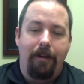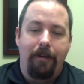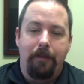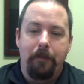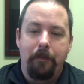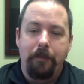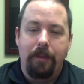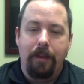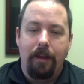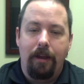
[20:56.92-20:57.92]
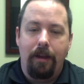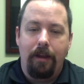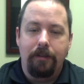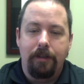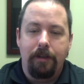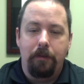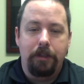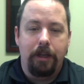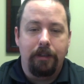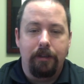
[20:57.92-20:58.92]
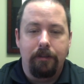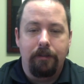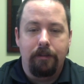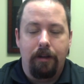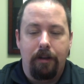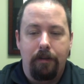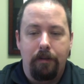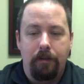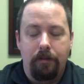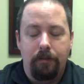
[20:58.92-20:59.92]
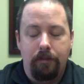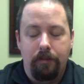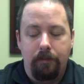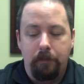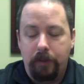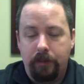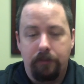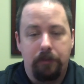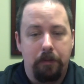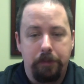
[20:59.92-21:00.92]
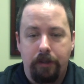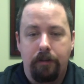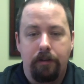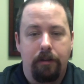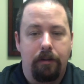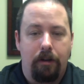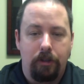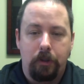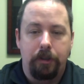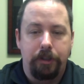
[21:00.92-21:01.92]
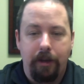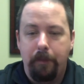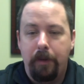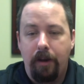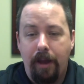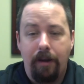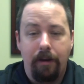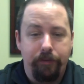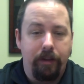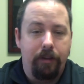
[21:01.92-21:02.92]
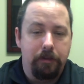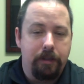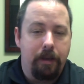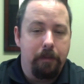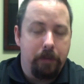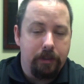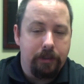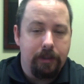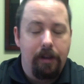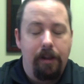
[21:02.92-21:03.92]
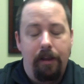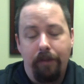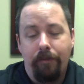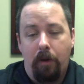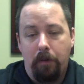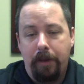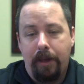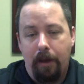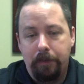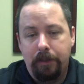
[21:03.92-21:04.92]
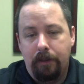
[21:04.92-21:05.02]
um, as he rejected uh, books of scripture, the larger Christian community had to defend those same books if they were to be kept.